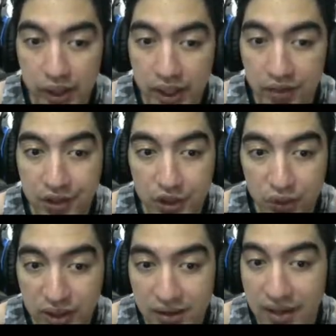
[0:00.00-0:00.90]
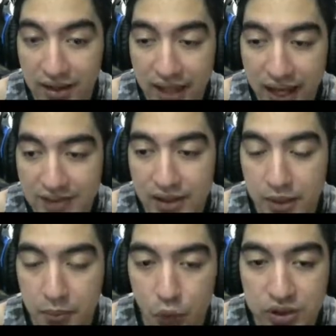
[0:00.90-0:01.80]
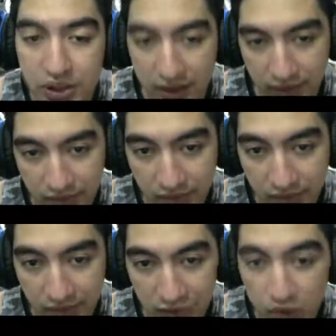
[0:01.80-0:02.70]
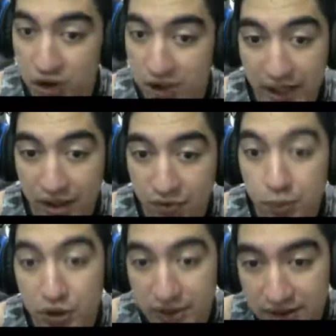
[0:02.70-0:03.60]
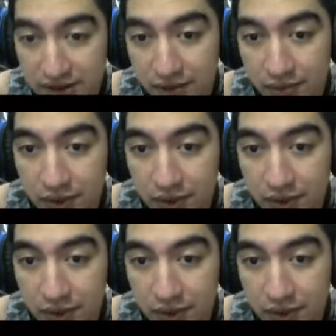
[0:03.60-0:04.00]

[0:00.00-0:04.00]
any unit that has a multi-hit, just like I've presented.